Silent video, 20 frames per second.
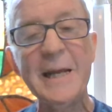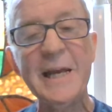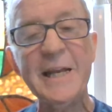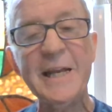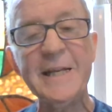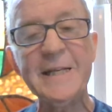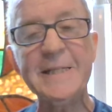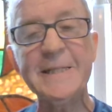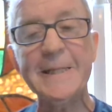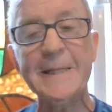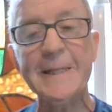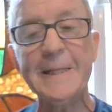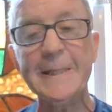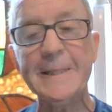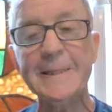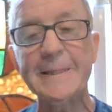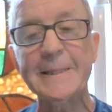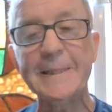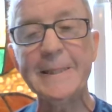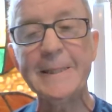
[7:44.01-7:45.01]
he
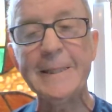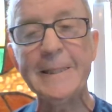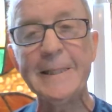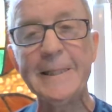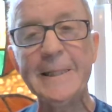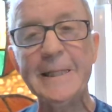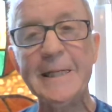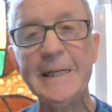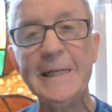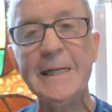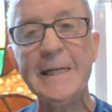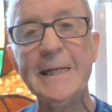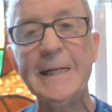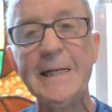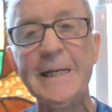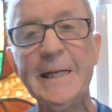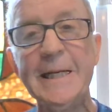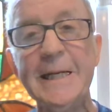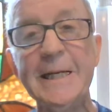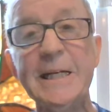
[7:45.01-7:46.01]
says,
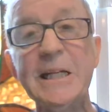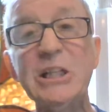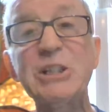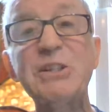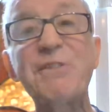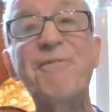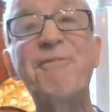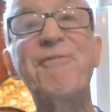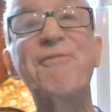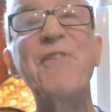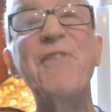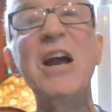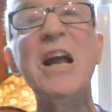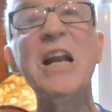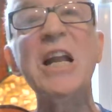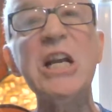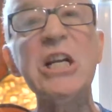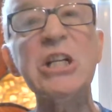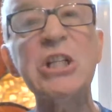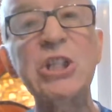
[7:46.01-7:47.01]
It is
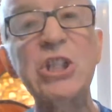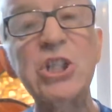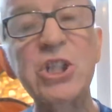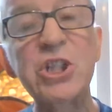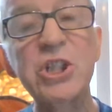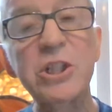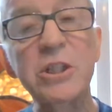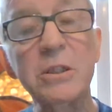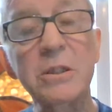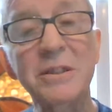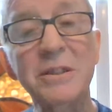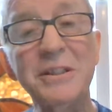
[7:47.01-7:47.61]
finished.